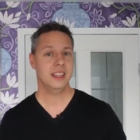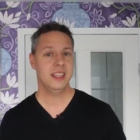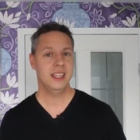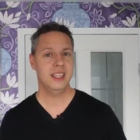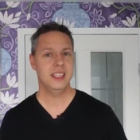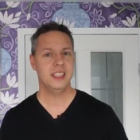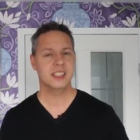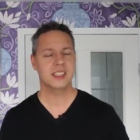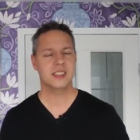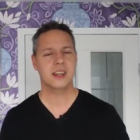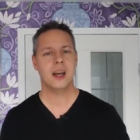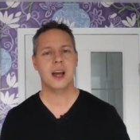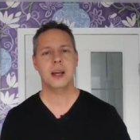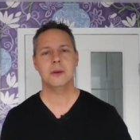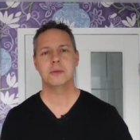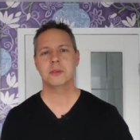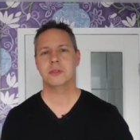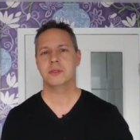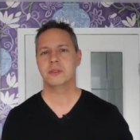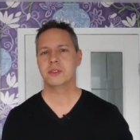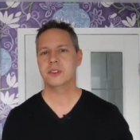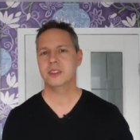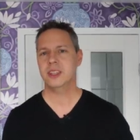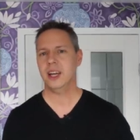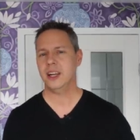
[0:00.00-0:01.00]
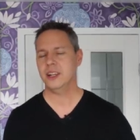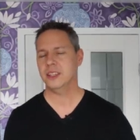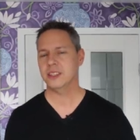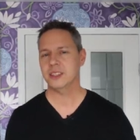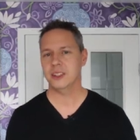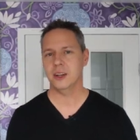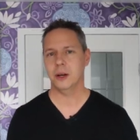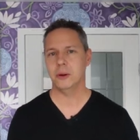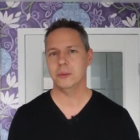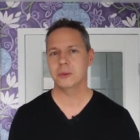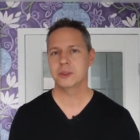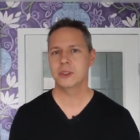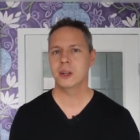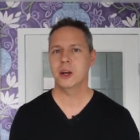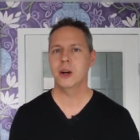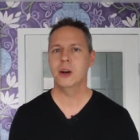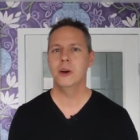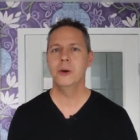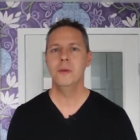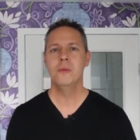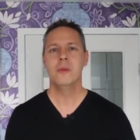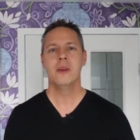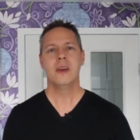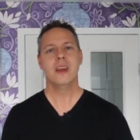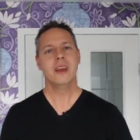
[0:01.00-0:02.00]
these types of telescopes.
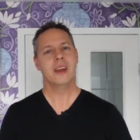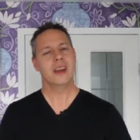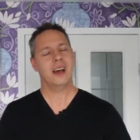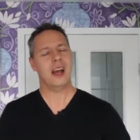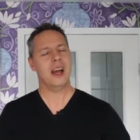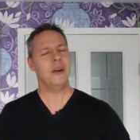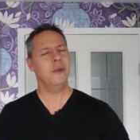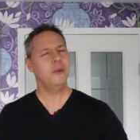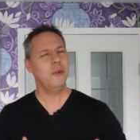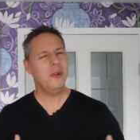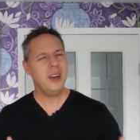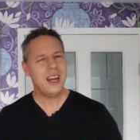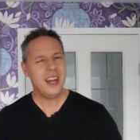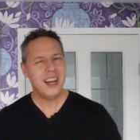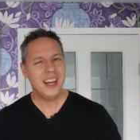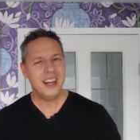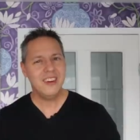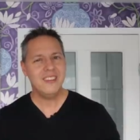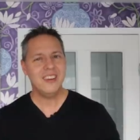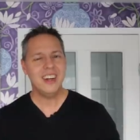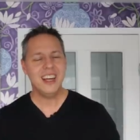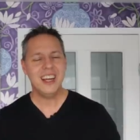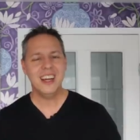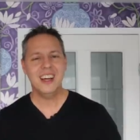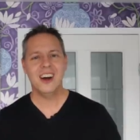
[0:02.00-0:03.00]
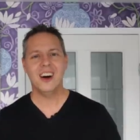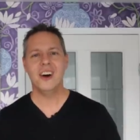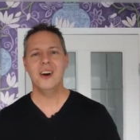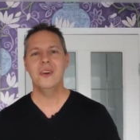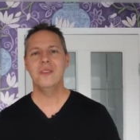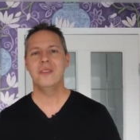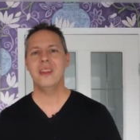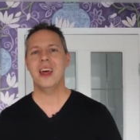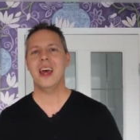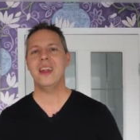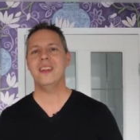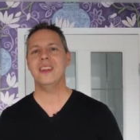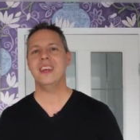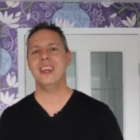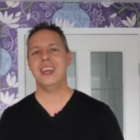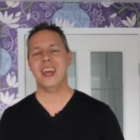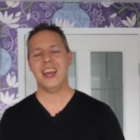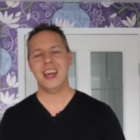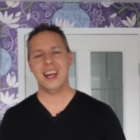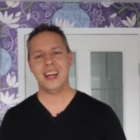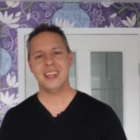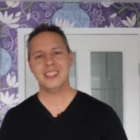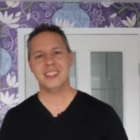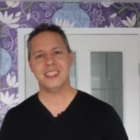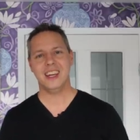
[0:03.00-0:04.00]
So I really, really hope that the
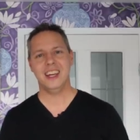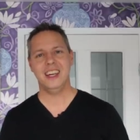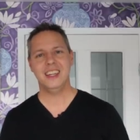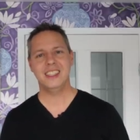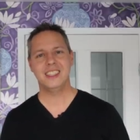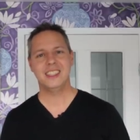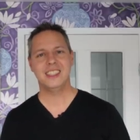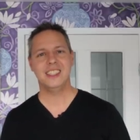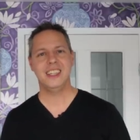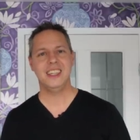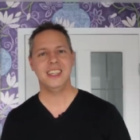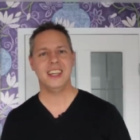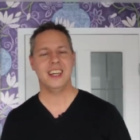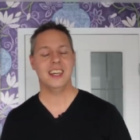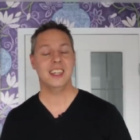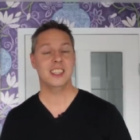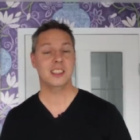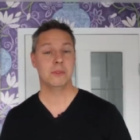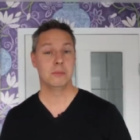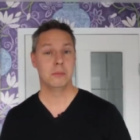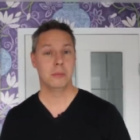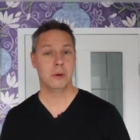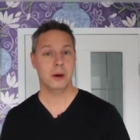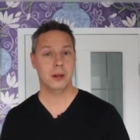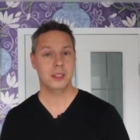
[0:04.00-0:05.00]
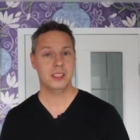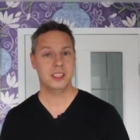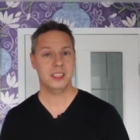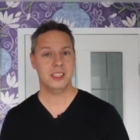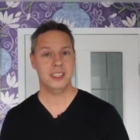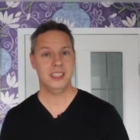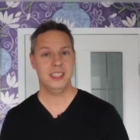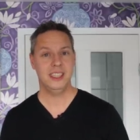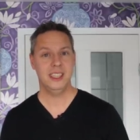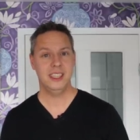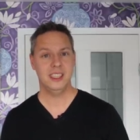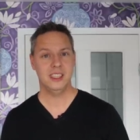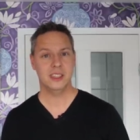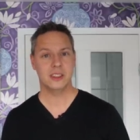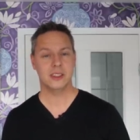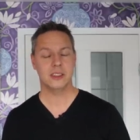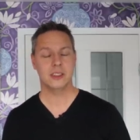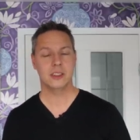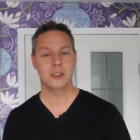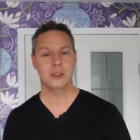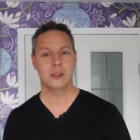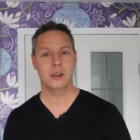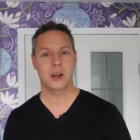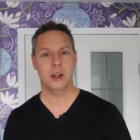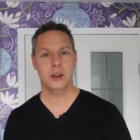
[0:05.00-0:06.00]
Edge HD is much easier
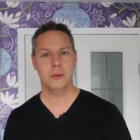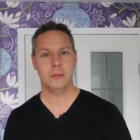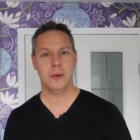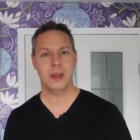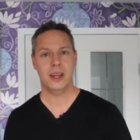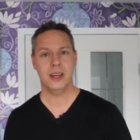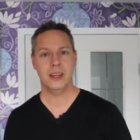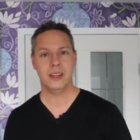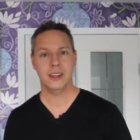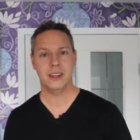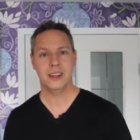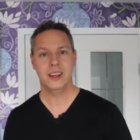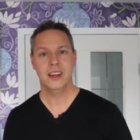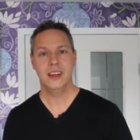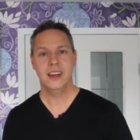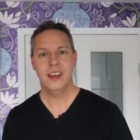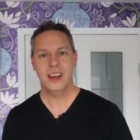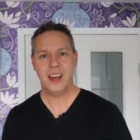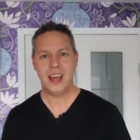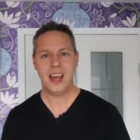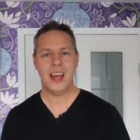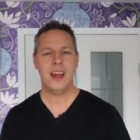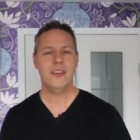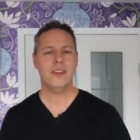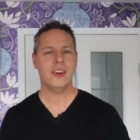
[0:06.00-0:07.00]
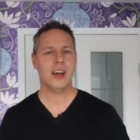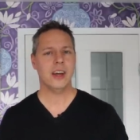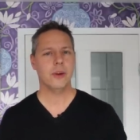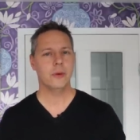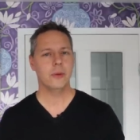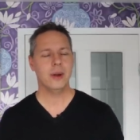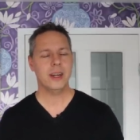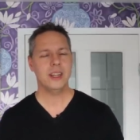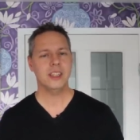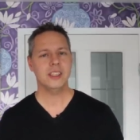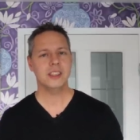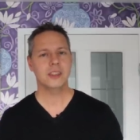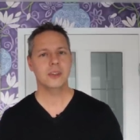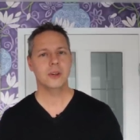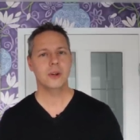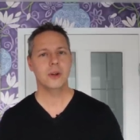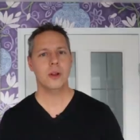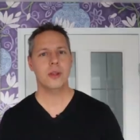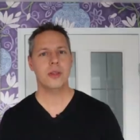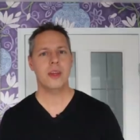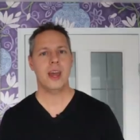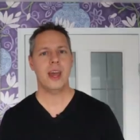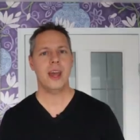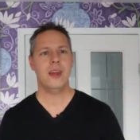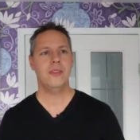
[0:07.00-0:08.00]
to collimate. And I already
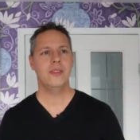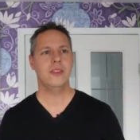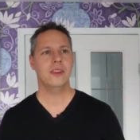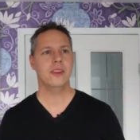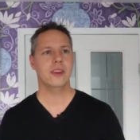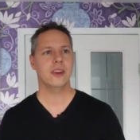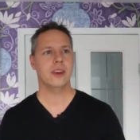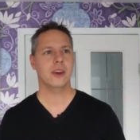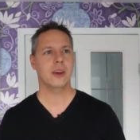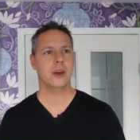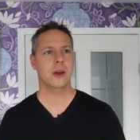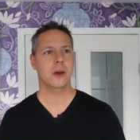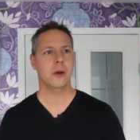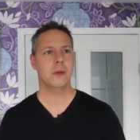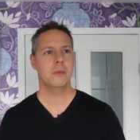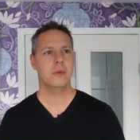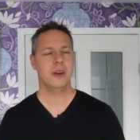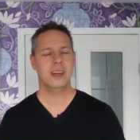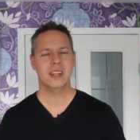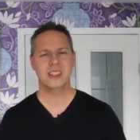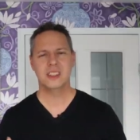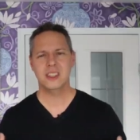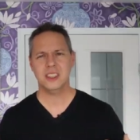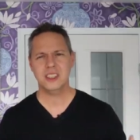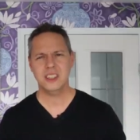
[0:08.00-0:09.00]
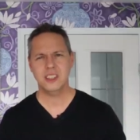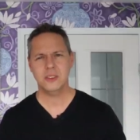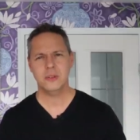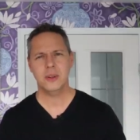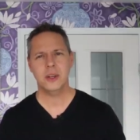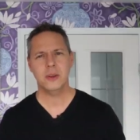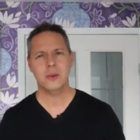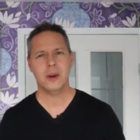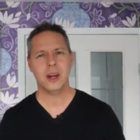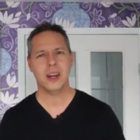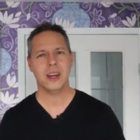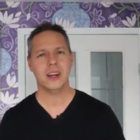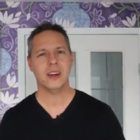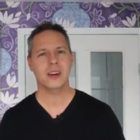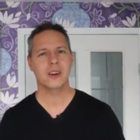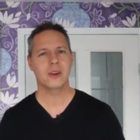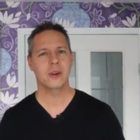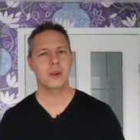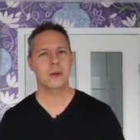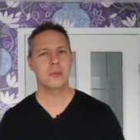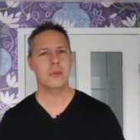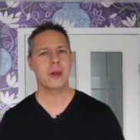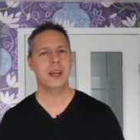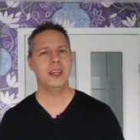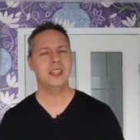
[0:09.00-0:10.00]
saw that um, it doesn't require
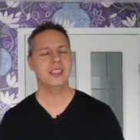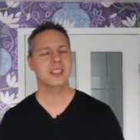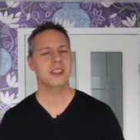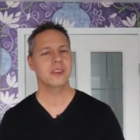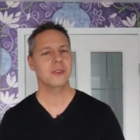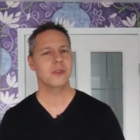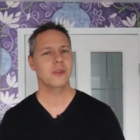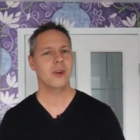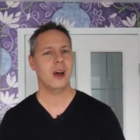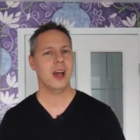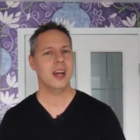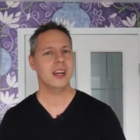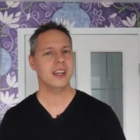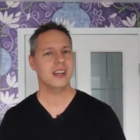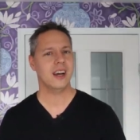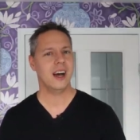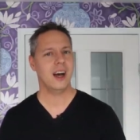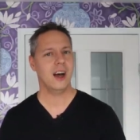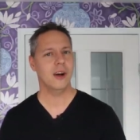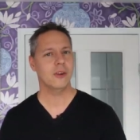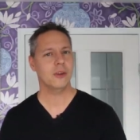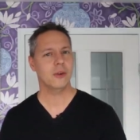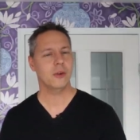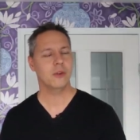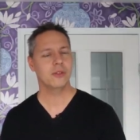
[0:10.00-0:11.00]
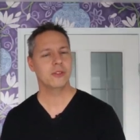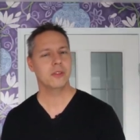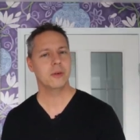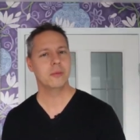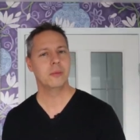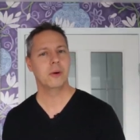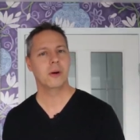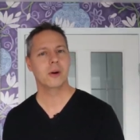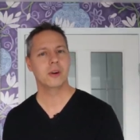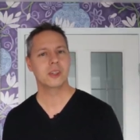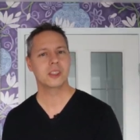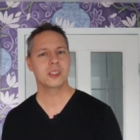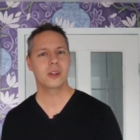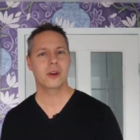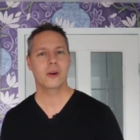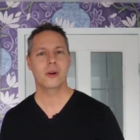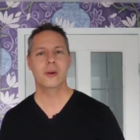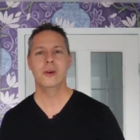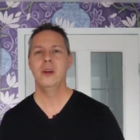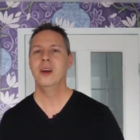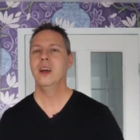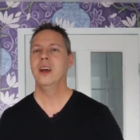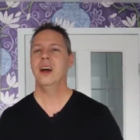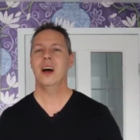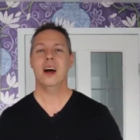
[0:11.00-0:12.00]
collimation right out of the box,
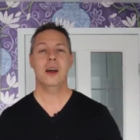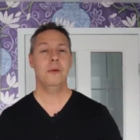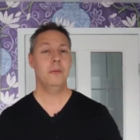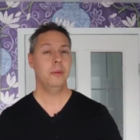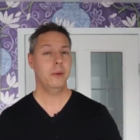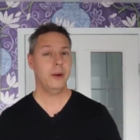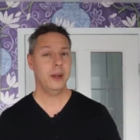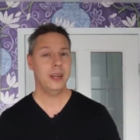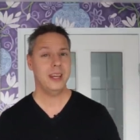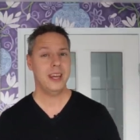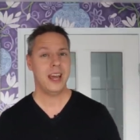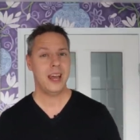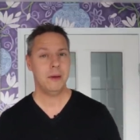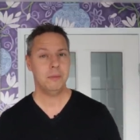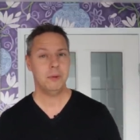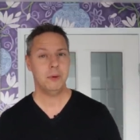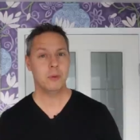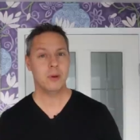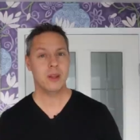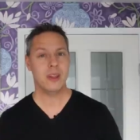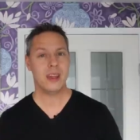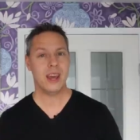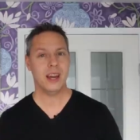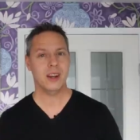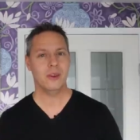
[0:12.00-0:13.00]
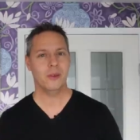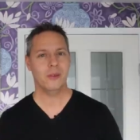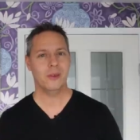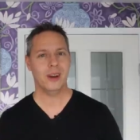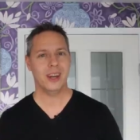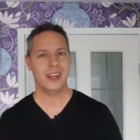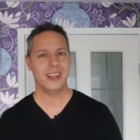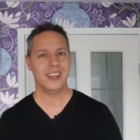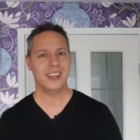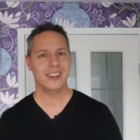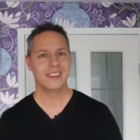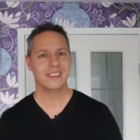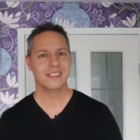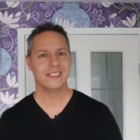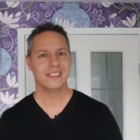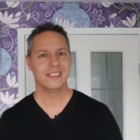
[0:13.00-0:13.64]
so I'm pretty happy with that already.